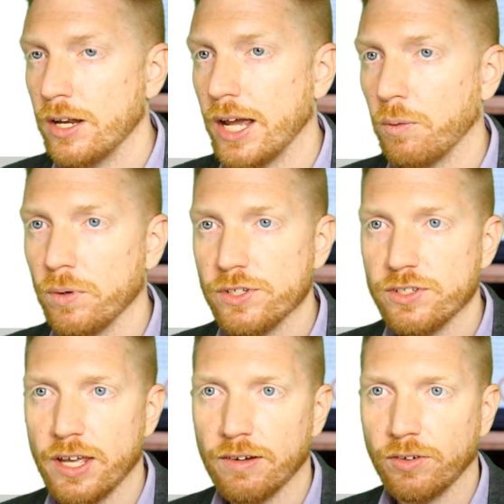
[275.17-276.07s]
Now, once
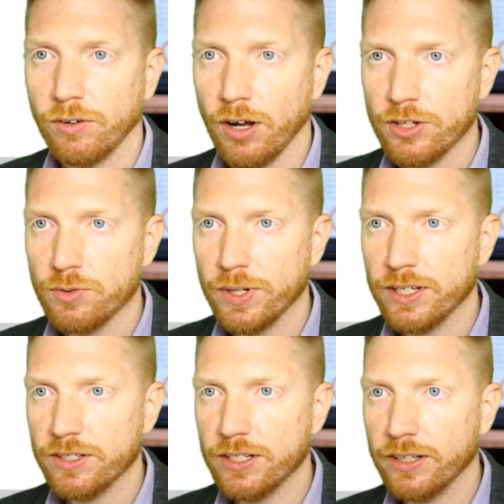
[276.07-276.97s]
they have crossed, we
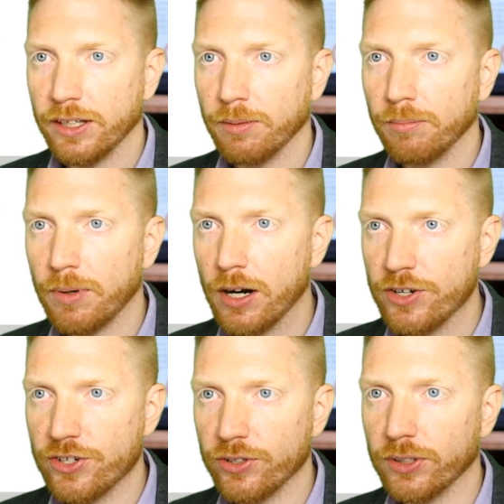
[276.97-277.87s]
can see that the
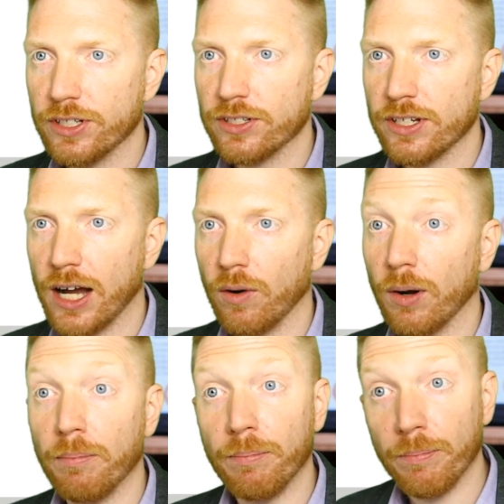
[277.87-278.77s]
marginal is now
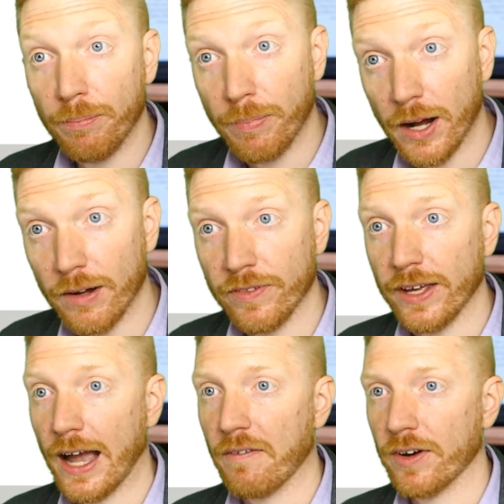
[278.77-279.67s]
above
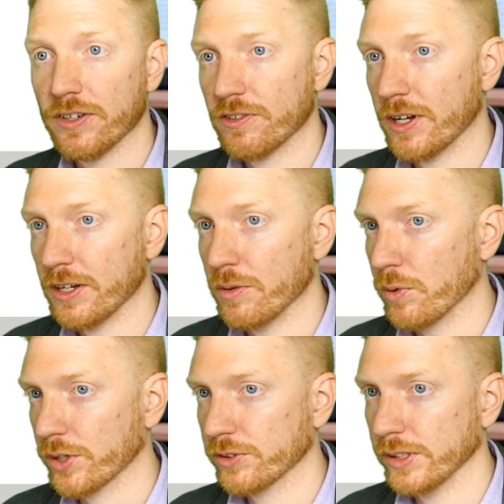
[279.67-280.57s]
the average. Right? You
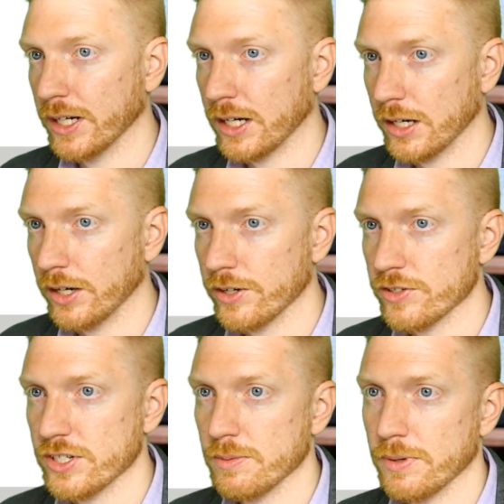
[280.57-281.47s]
worked really hard, your
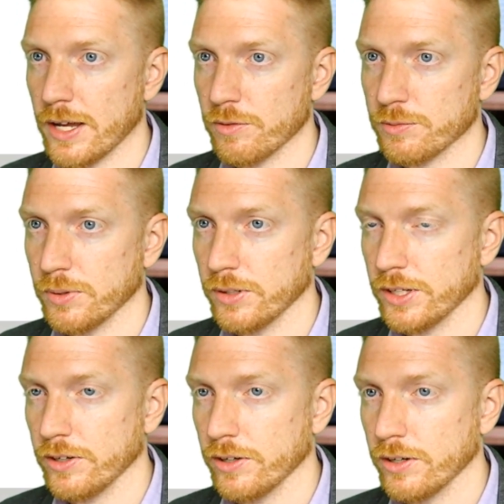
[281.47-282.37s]
GPA was
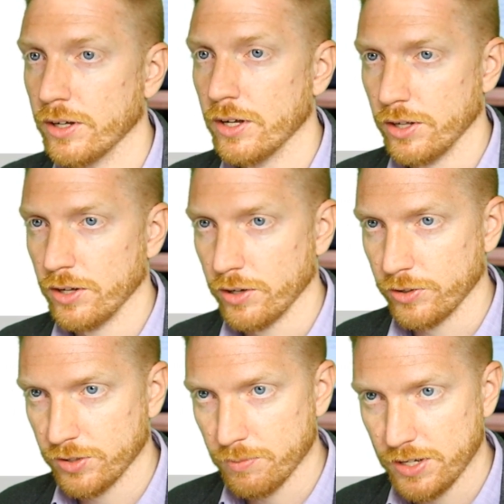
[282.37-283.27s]
pulling your
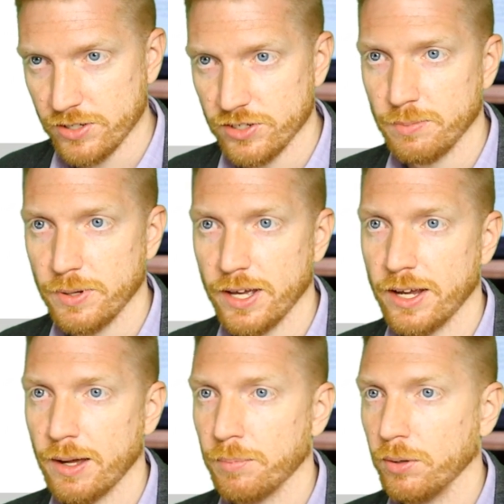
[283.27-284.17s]
semester GPA
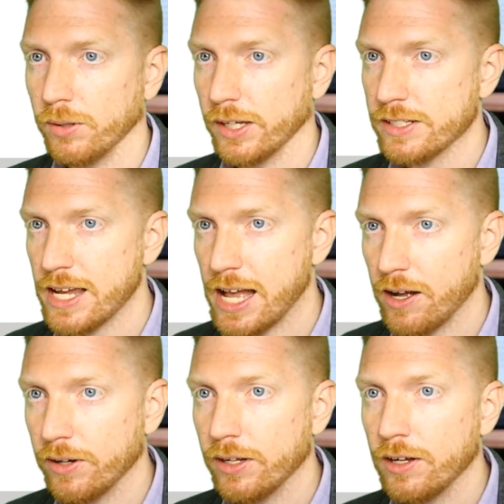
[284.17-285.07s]
kept pulling it
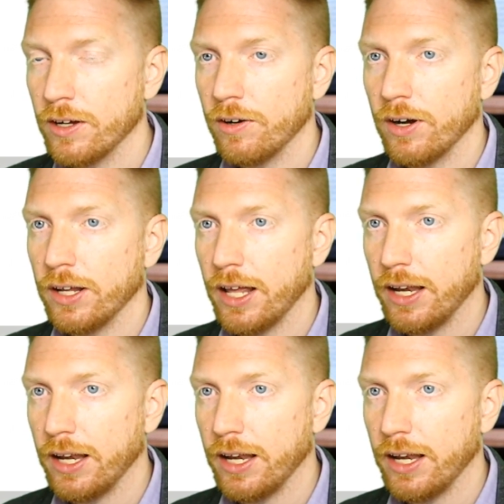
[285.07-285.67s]
down, right?